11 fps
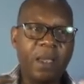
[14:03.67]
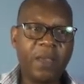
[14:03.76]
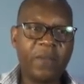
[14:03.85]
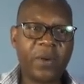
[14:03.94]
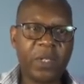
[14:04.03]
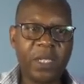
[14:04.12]

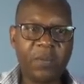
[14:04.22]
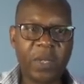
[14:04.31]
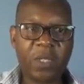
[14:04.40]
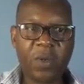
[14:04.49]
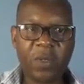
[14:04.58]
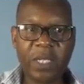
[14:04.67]
evaluation
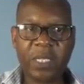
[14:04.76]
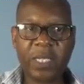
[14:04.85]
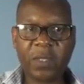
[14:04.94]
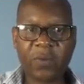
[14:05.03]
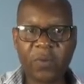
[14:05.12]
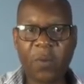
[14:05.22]
based on
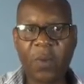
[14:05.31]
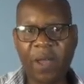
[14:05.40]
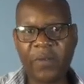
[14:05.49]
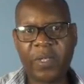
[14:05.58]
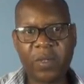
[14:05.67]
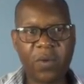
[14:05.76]
distance from
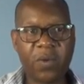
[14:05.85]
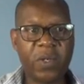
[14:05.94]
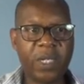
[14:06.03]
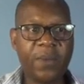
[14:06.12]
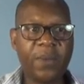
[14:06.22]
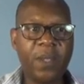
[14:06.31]
average
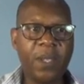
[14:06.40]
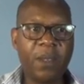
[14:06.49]
solution,